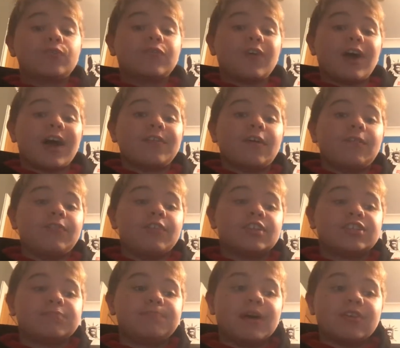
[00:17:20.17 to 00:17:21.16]
fan of
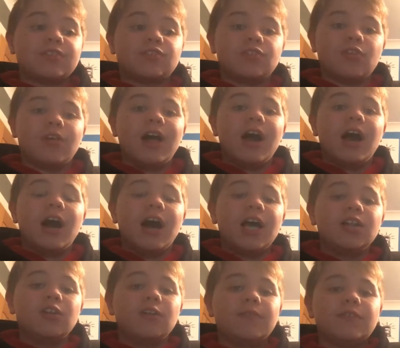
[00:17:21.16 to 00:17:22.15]
this special.
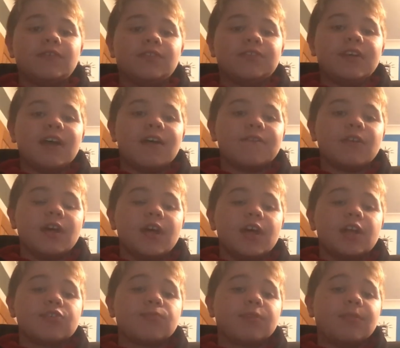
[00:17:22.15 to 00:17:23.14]
I love it to death.
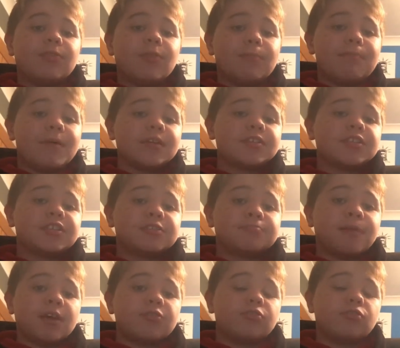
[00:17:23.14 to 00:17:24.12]
It's one of the best
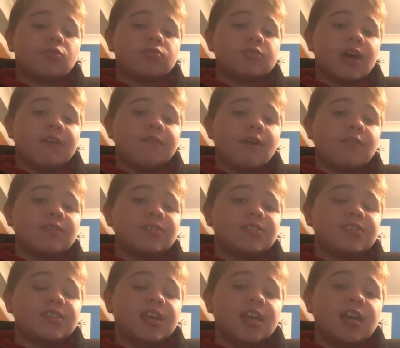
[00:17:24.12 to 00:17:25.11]
specials I've ever
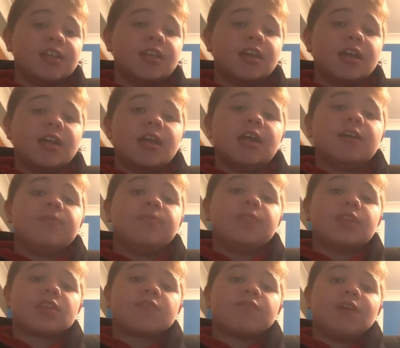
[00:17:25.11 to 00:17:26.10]
seen in
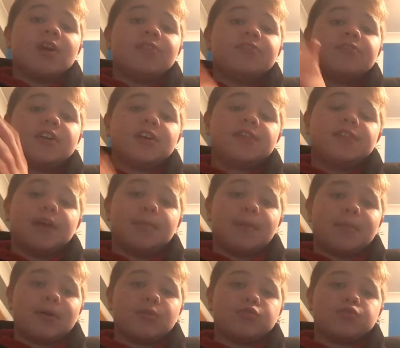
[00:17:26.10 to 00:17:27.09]
this franchise that I'm
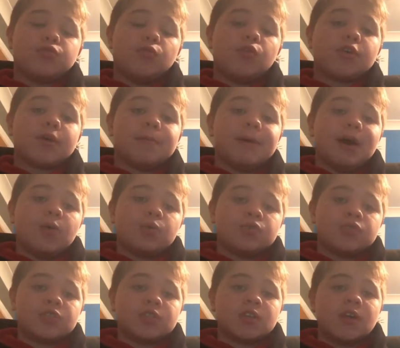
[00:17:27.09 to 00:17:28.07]
about to talk
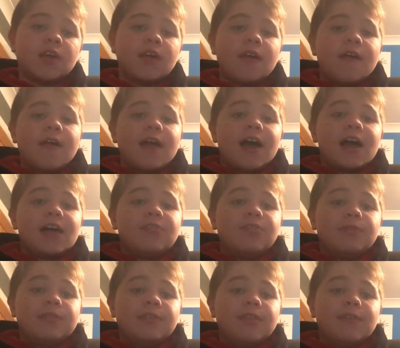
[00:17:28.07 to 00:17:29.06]
about.
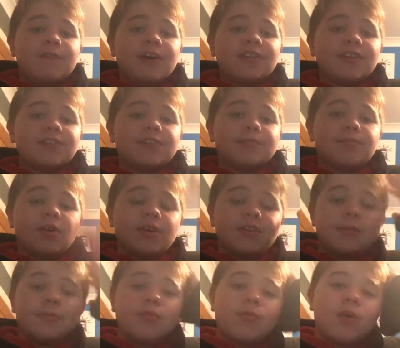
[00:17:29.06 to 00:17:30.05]
And the fact that I didn't put it
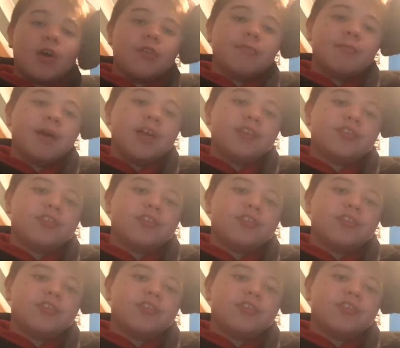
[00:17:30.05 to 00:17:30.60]
at number 1 might